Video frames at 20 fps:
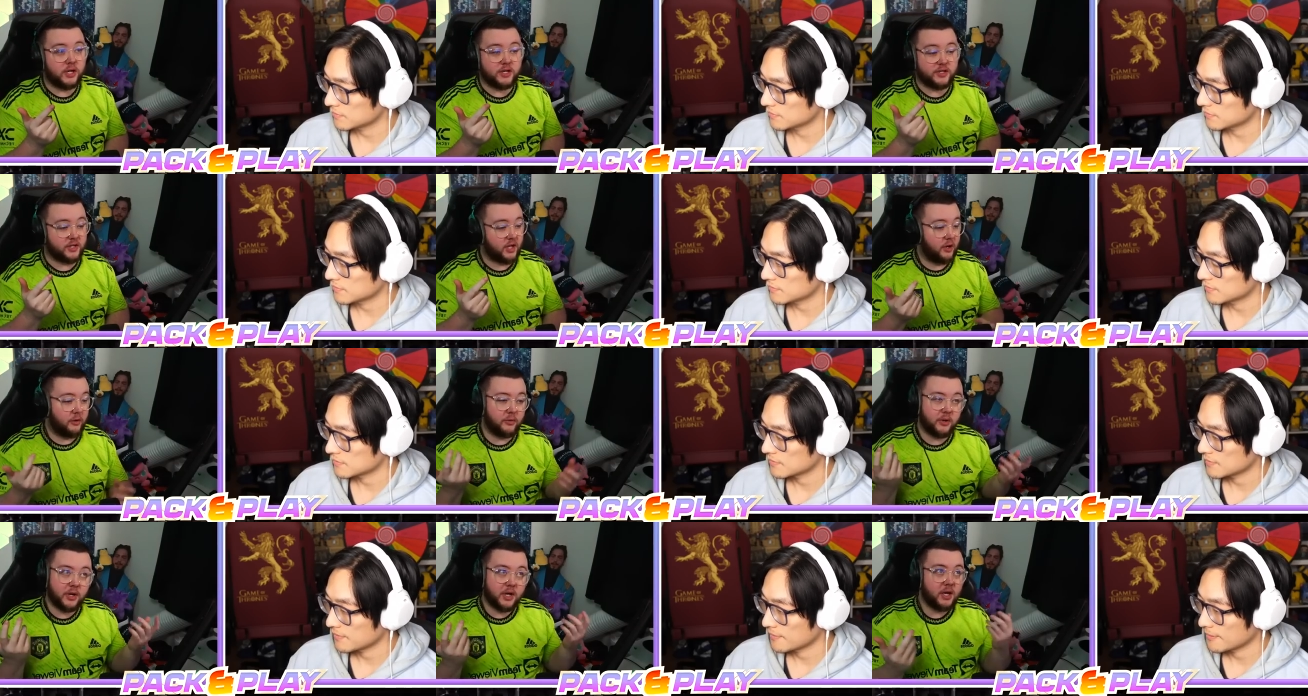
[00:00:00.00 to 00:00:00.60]

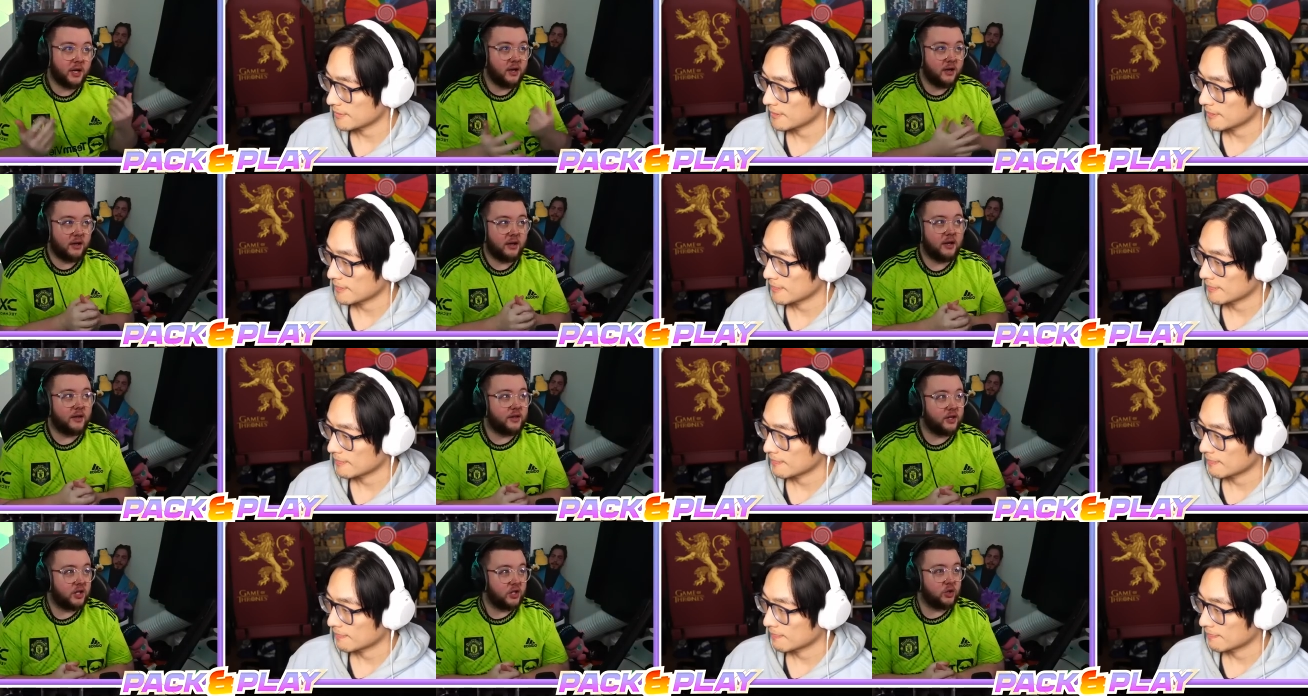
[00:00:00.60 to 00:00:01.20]
Speaker 1: So
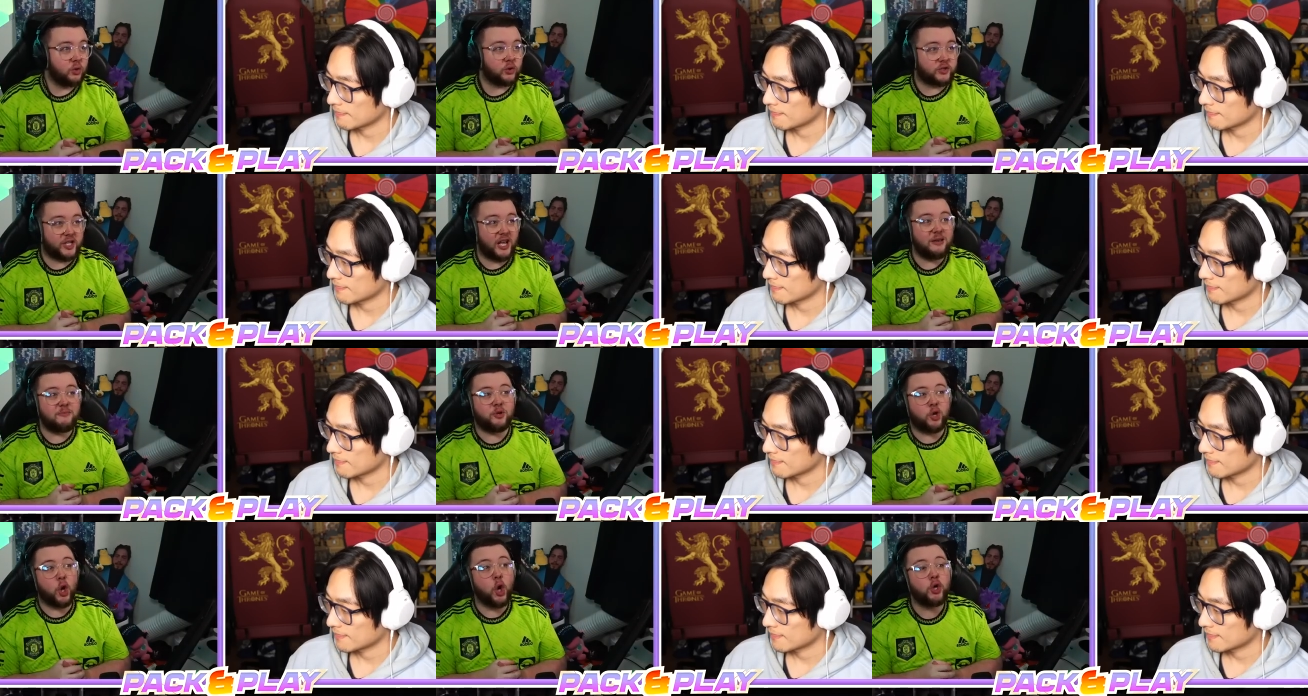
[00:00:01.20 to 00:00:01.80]
your
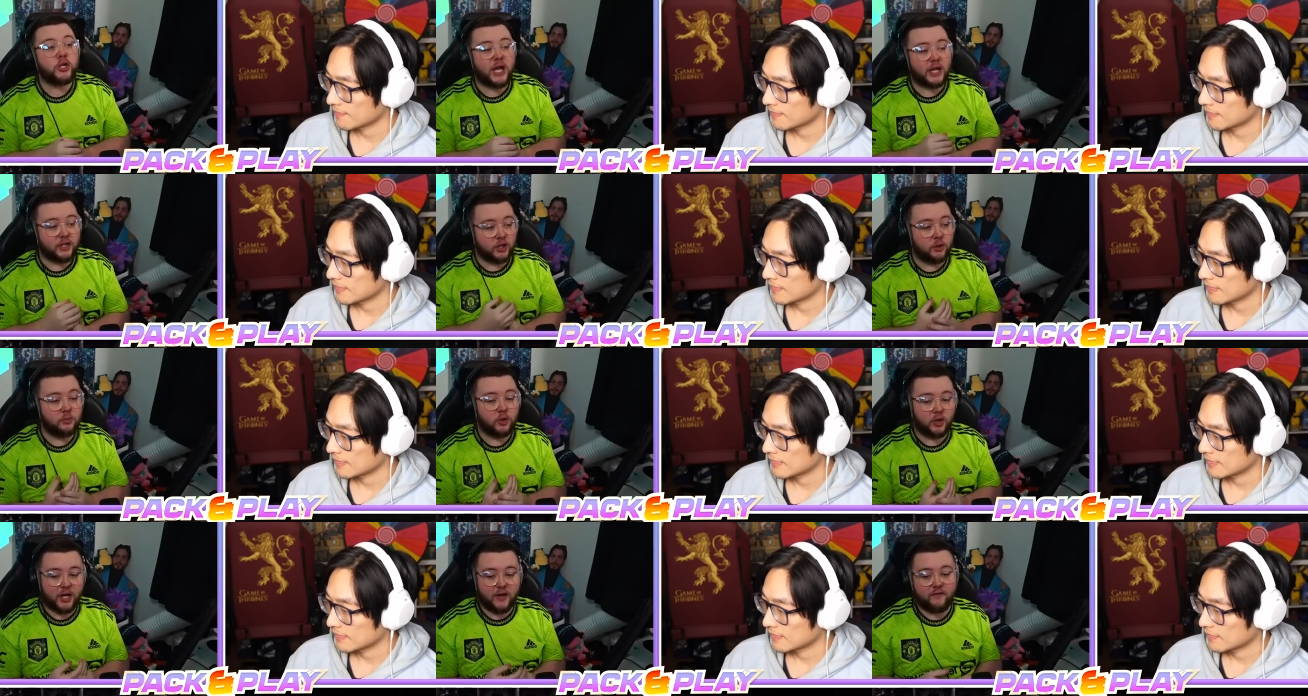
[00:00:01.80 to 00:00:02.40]
team could end
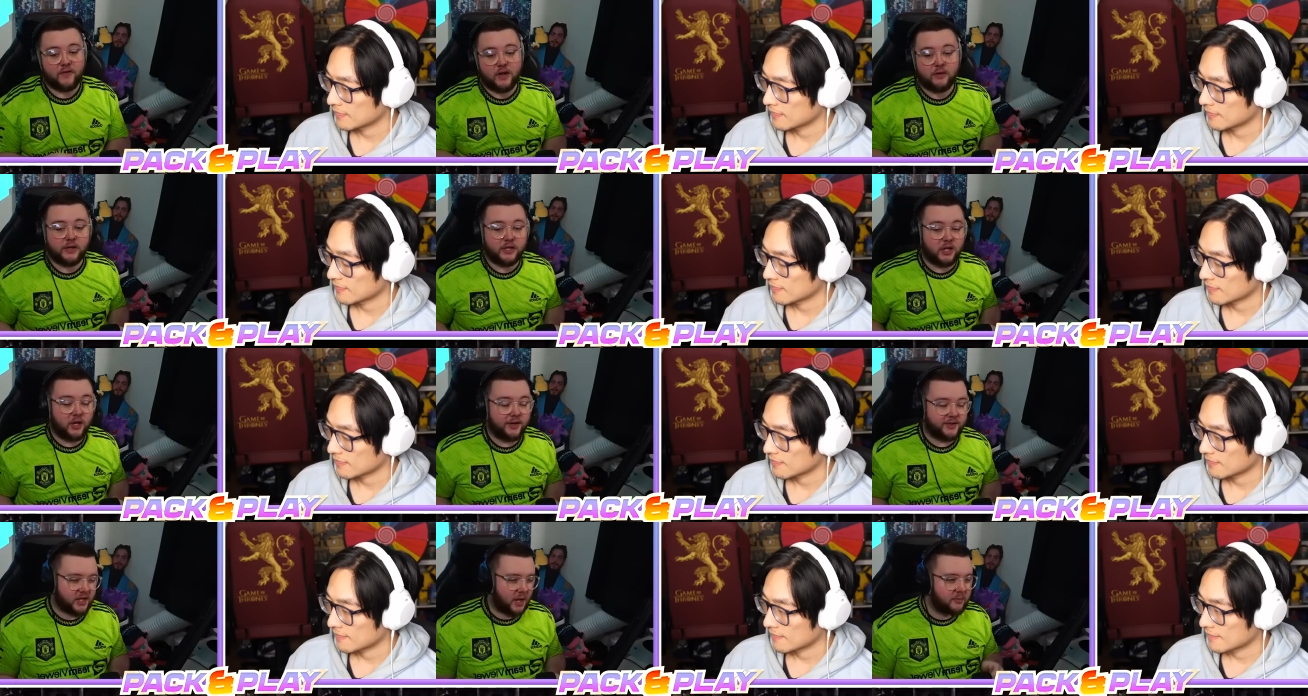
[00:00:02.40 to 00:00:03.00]
up looking very nice.